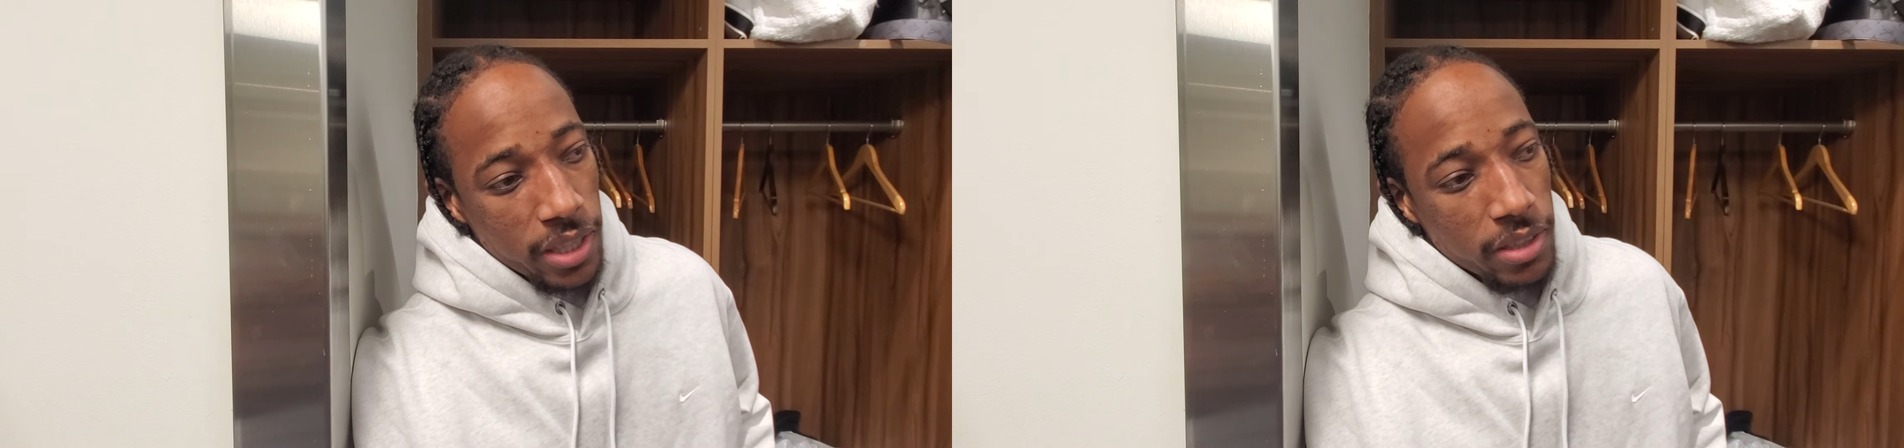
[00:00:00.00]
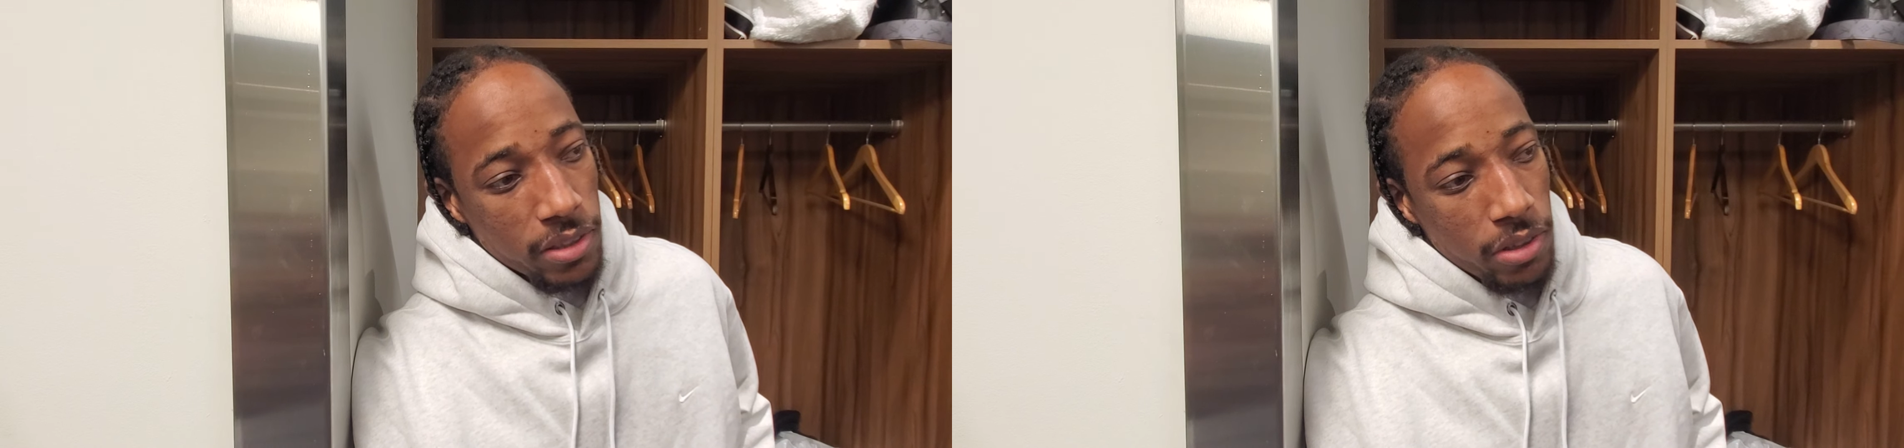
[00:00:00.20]

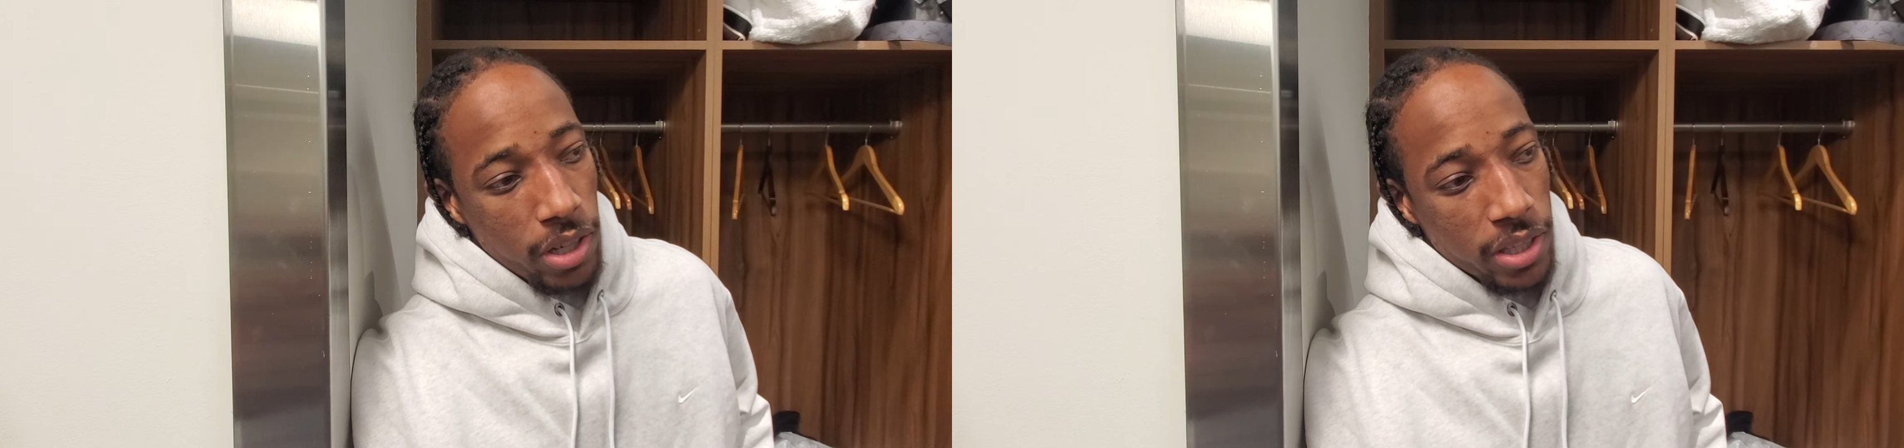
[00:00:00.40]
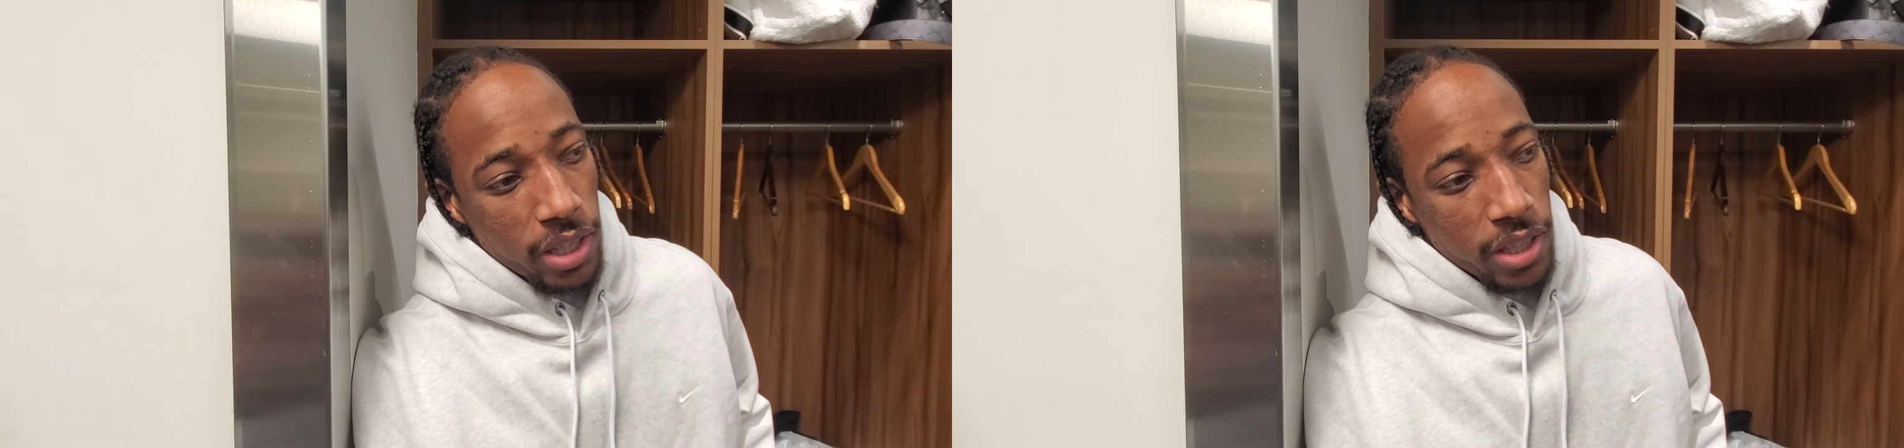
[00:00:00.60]
And you
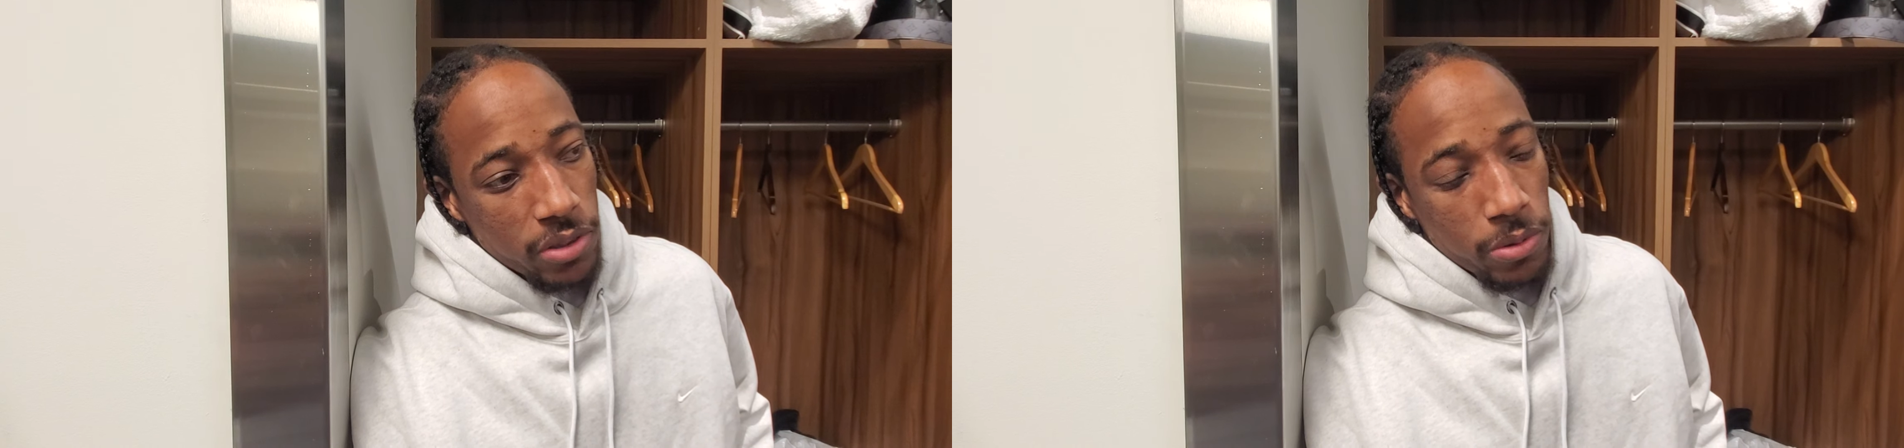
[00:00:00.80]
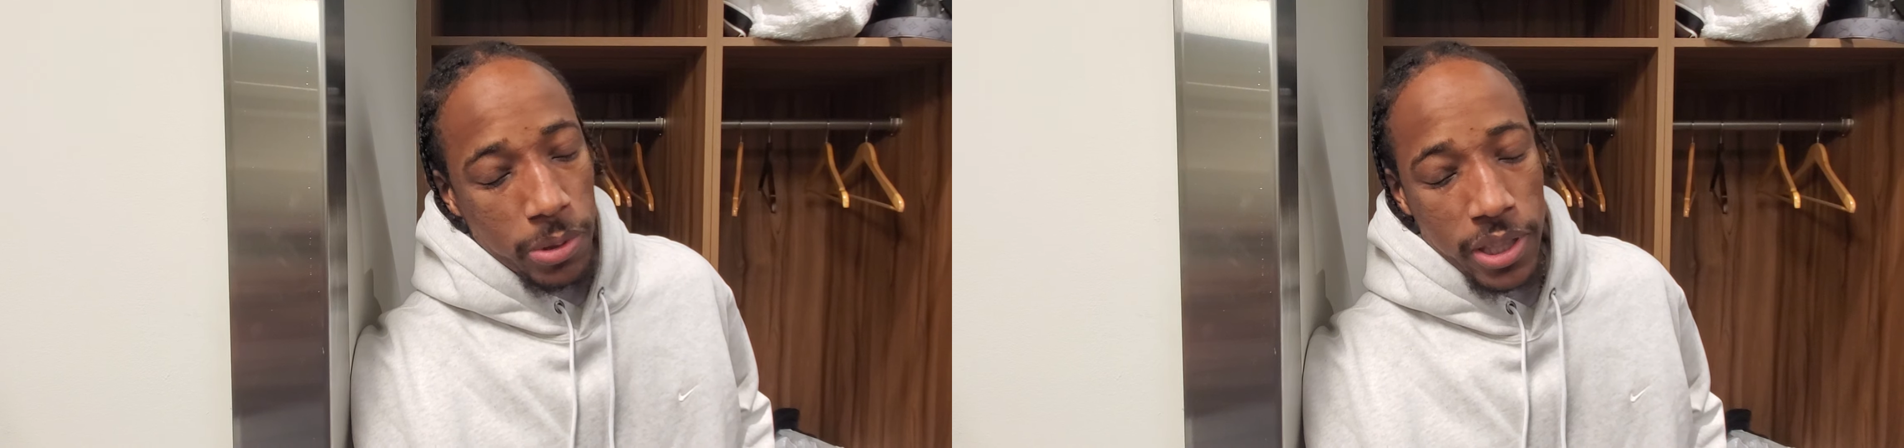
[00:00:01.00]
know, I think
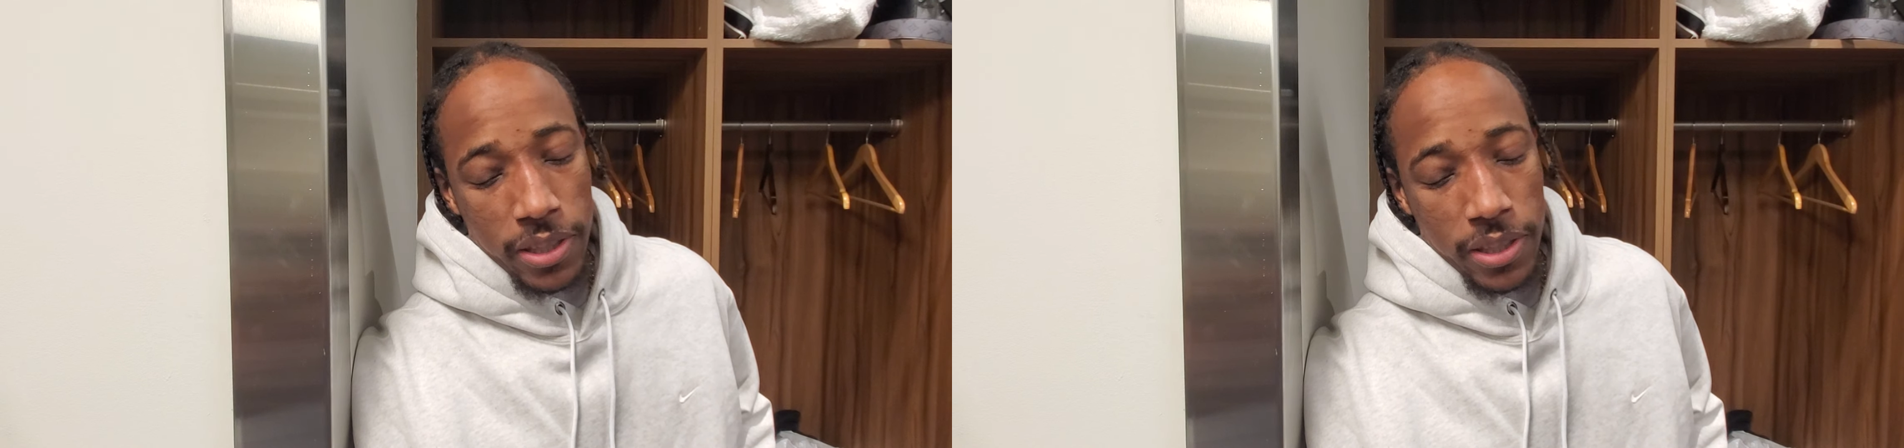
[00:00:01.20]
that's what we